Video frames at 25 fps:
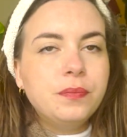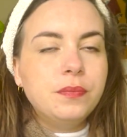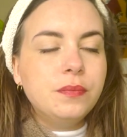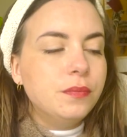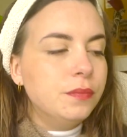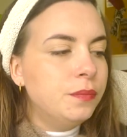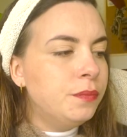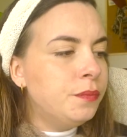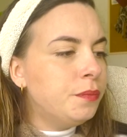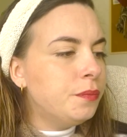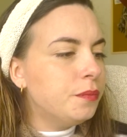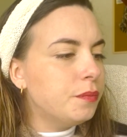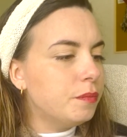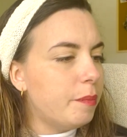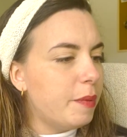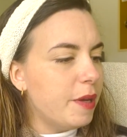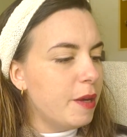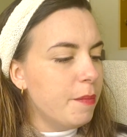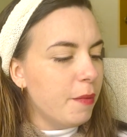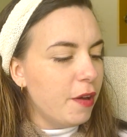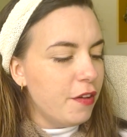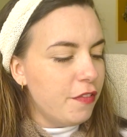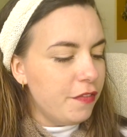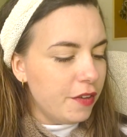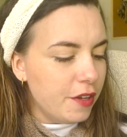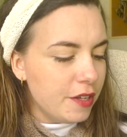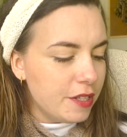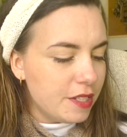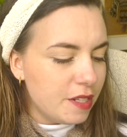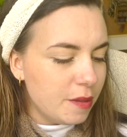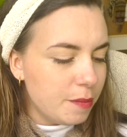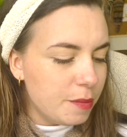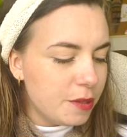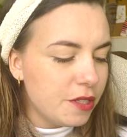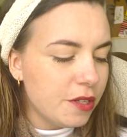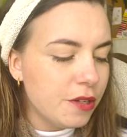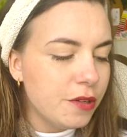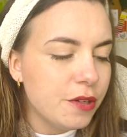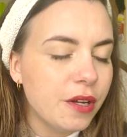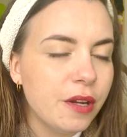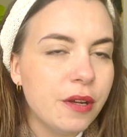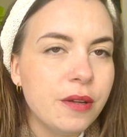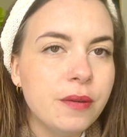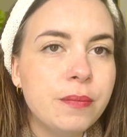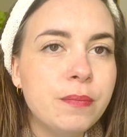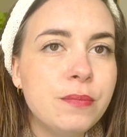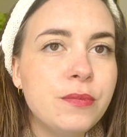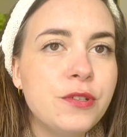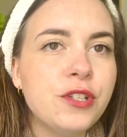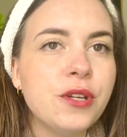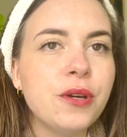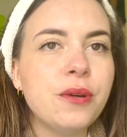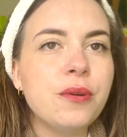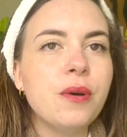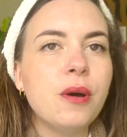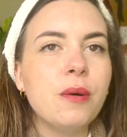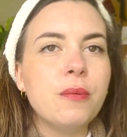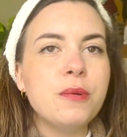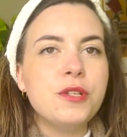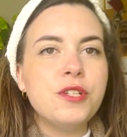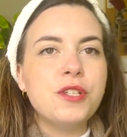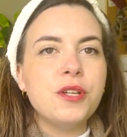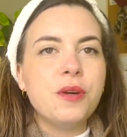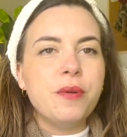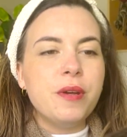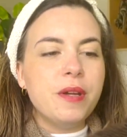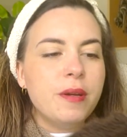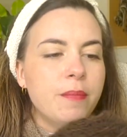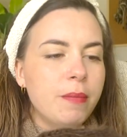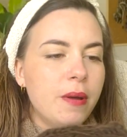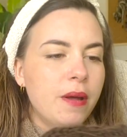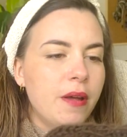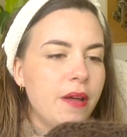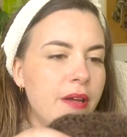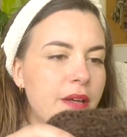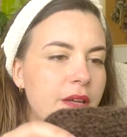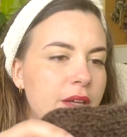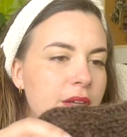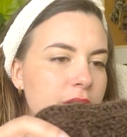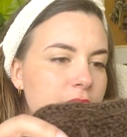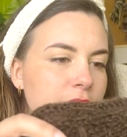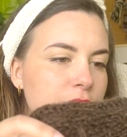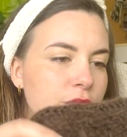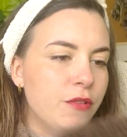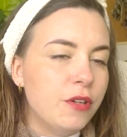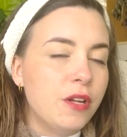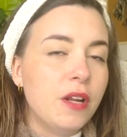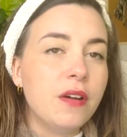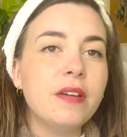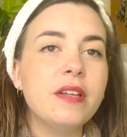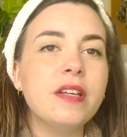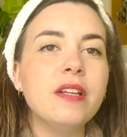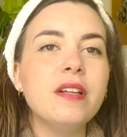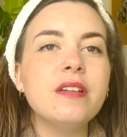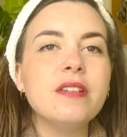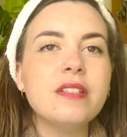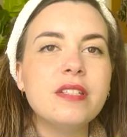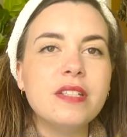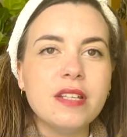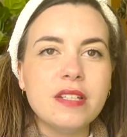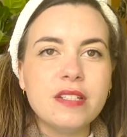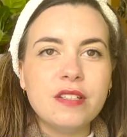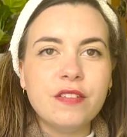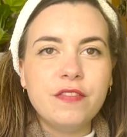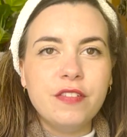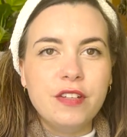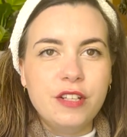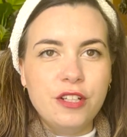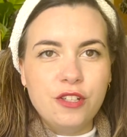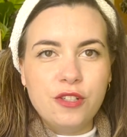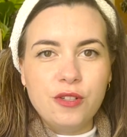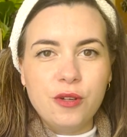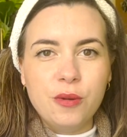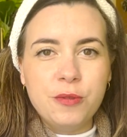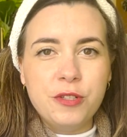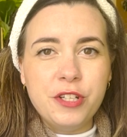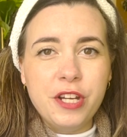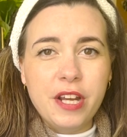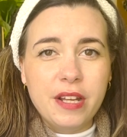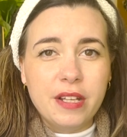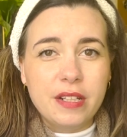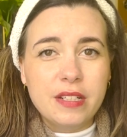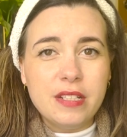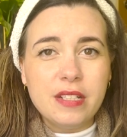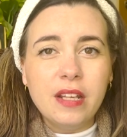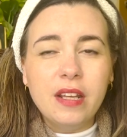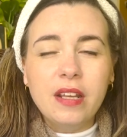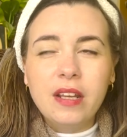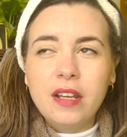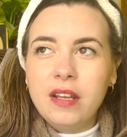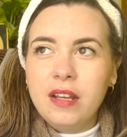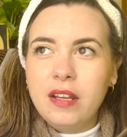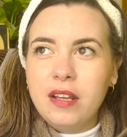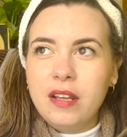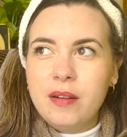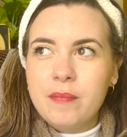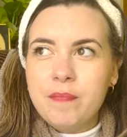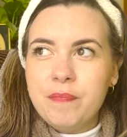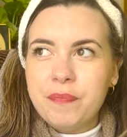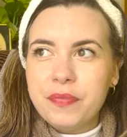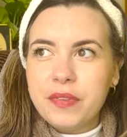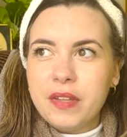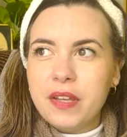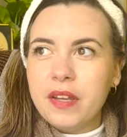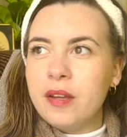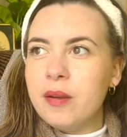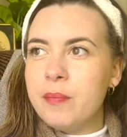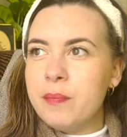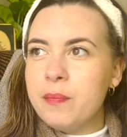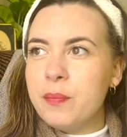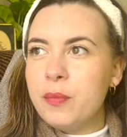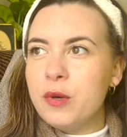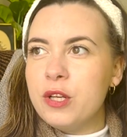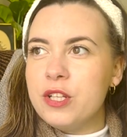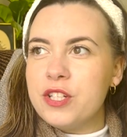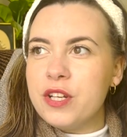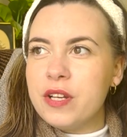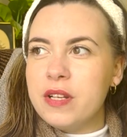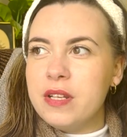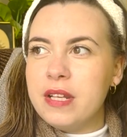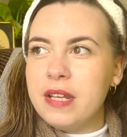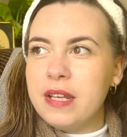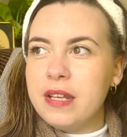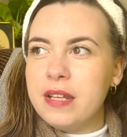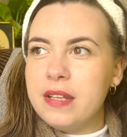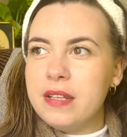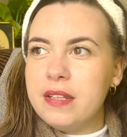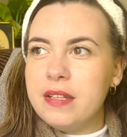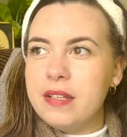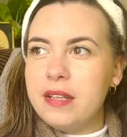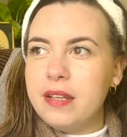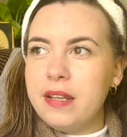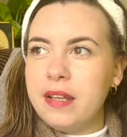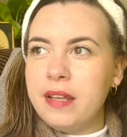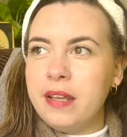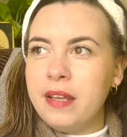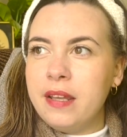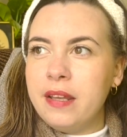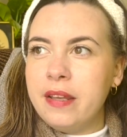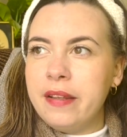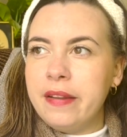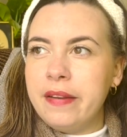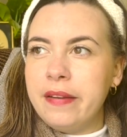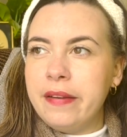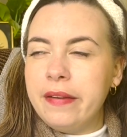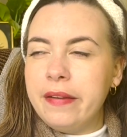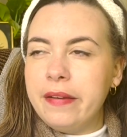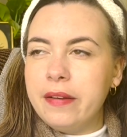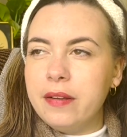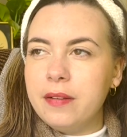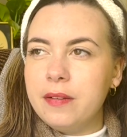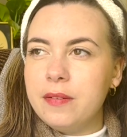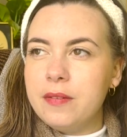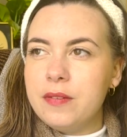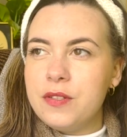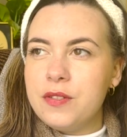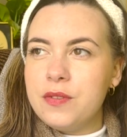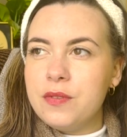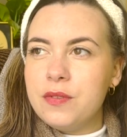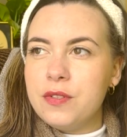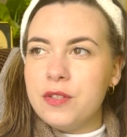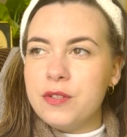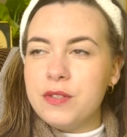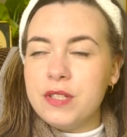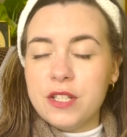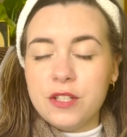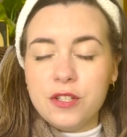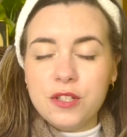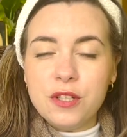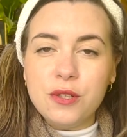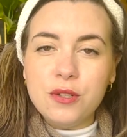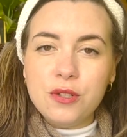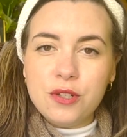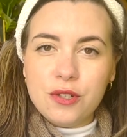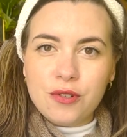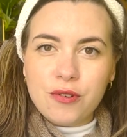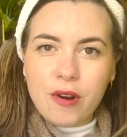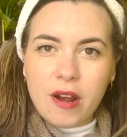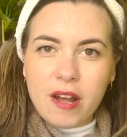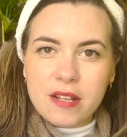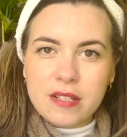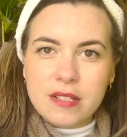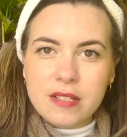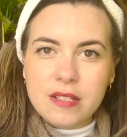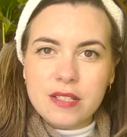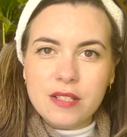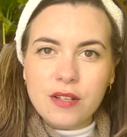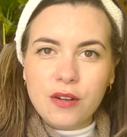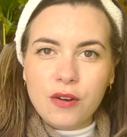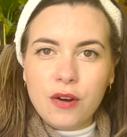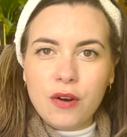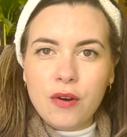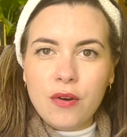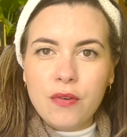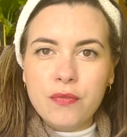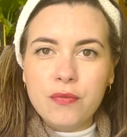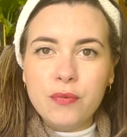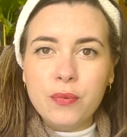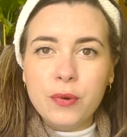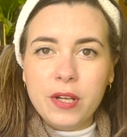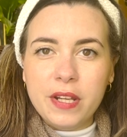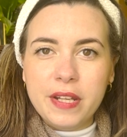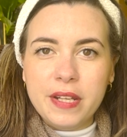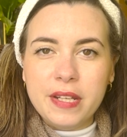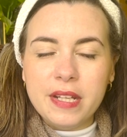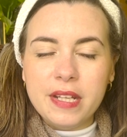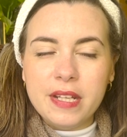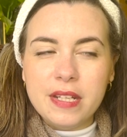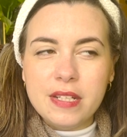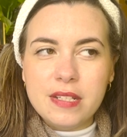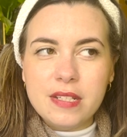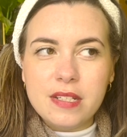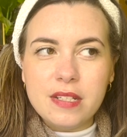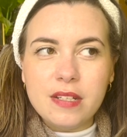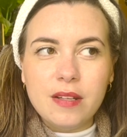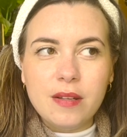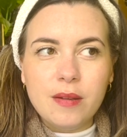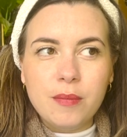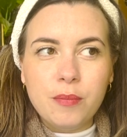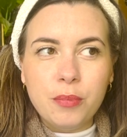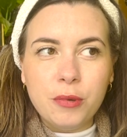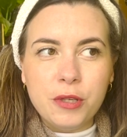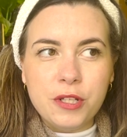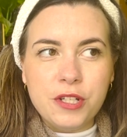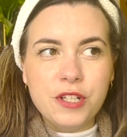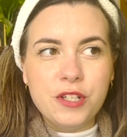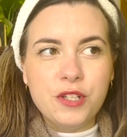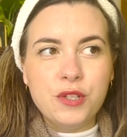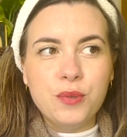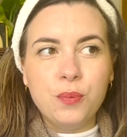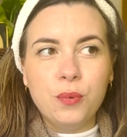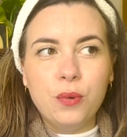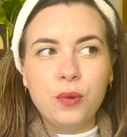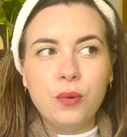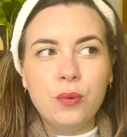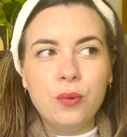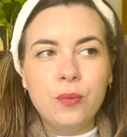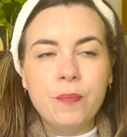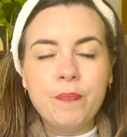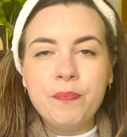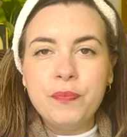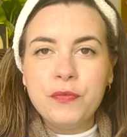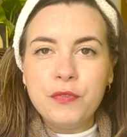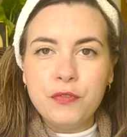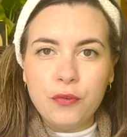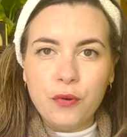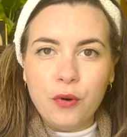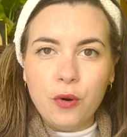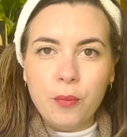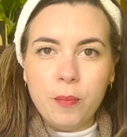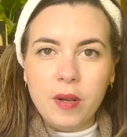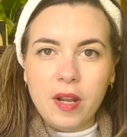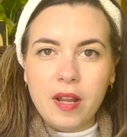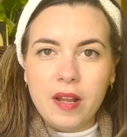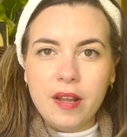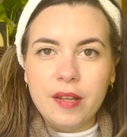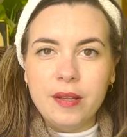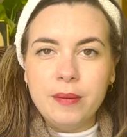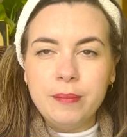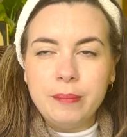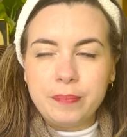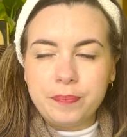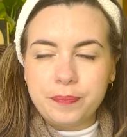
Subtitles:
but in my first episode I was showing my Ranunculus as a finished object, which I knit in using 2 strands of woolly knit British wool 4-ply.